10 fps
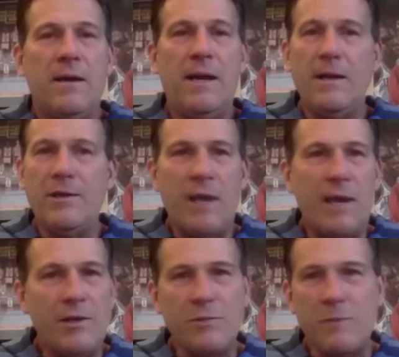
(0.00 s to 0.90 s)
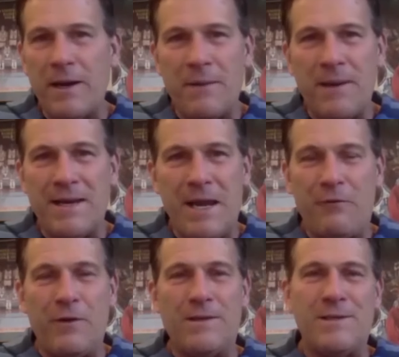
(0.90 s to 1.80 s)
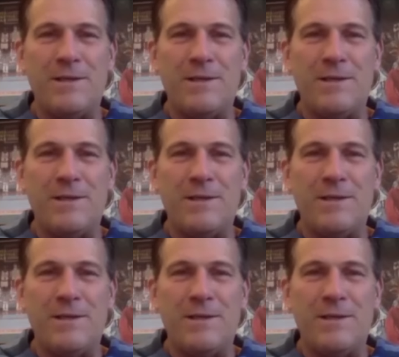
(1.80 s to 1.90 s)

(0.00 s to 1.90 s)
He didn't change his man-to-man defense.